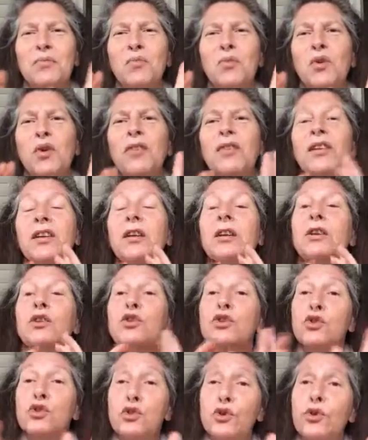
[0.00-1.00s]
more of a
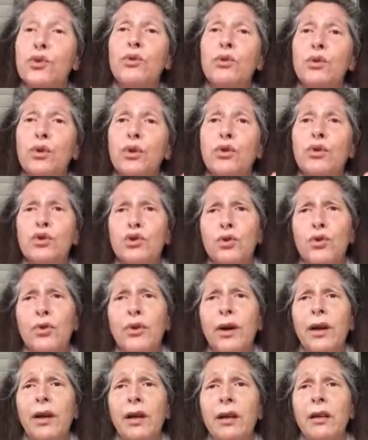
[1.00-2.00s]
true
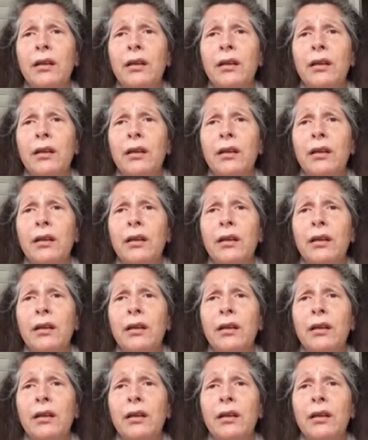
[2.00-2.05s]
story.